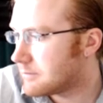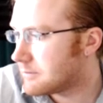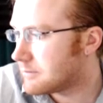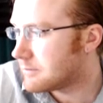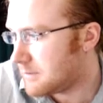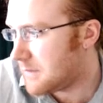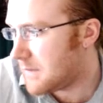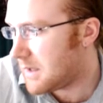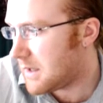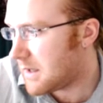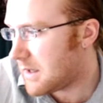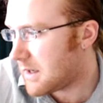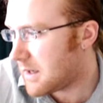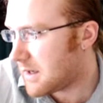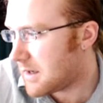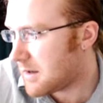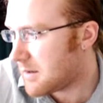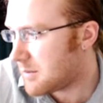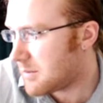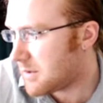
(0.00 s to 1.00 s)

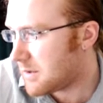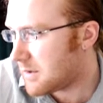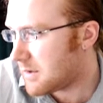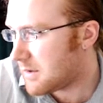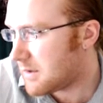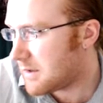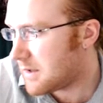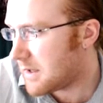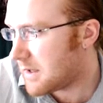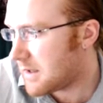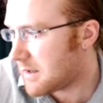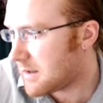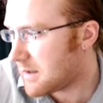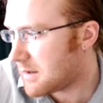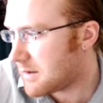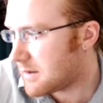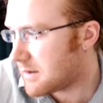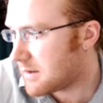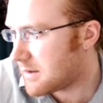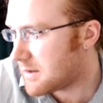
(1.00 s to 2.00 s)
Yeah, but that
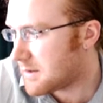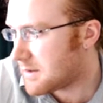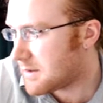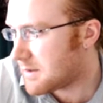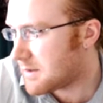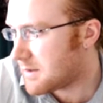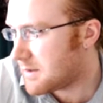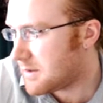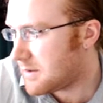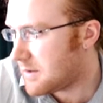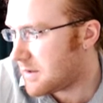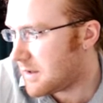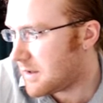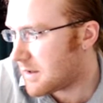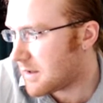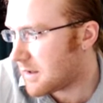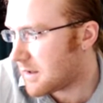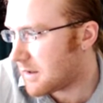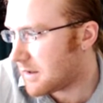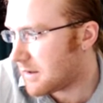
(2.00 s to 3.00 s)
doesn't do
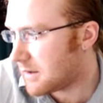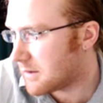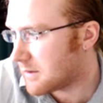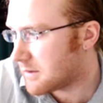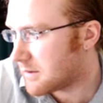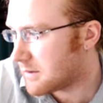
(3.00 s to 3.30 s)
anything.